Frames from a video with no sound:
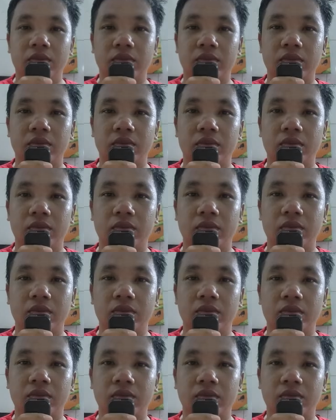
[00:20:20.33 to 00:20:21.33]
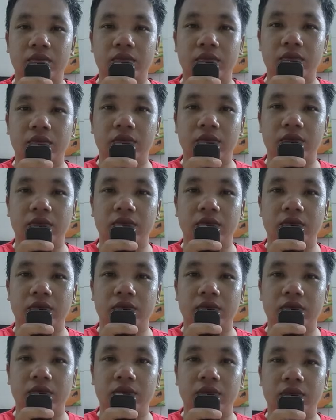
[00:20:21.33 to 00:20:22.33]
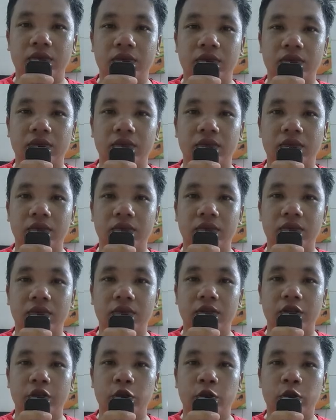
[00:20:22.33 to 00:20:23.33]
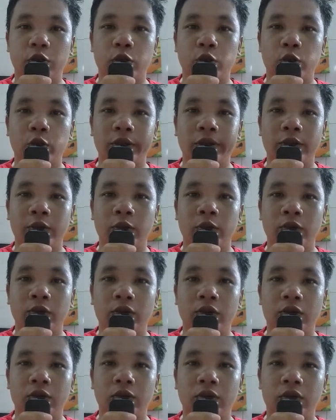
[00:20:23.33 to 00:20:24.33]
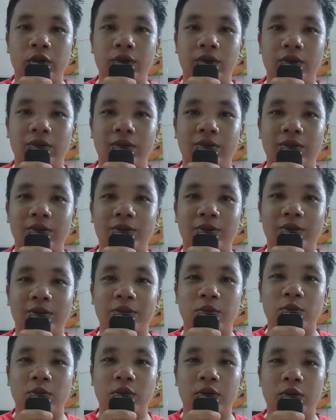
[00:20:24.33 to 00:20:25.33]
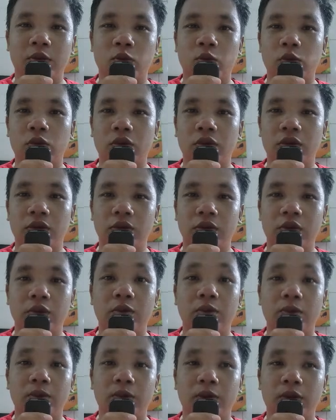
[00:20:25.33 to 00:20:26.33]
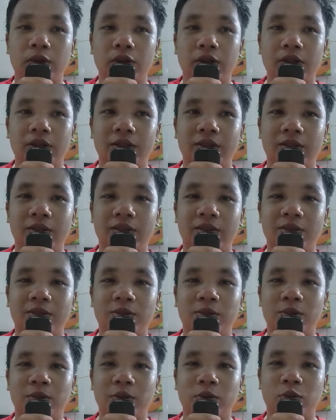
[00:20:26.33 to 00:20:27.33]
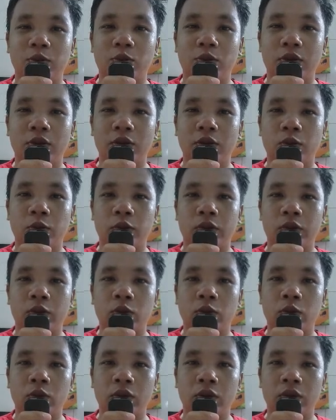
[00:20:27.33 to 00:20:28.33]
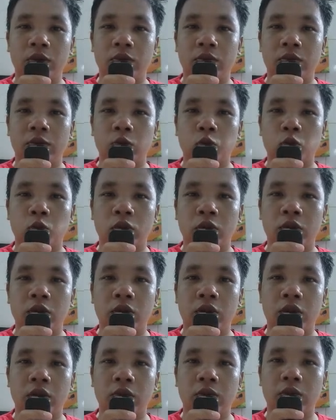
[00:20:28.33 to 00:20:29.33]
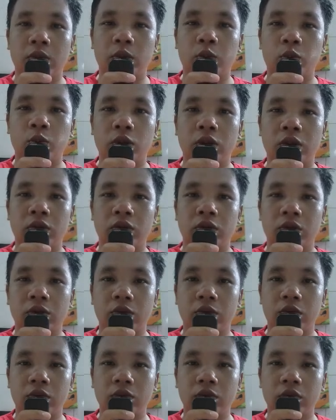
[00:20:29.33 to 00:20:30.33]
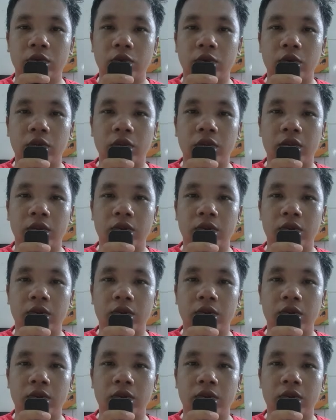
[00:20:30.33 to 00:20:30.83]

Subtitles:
Emma stood in silence, her eyes wide with surprise. You're a billionaire's son? She asked, as if struggling to comprehend.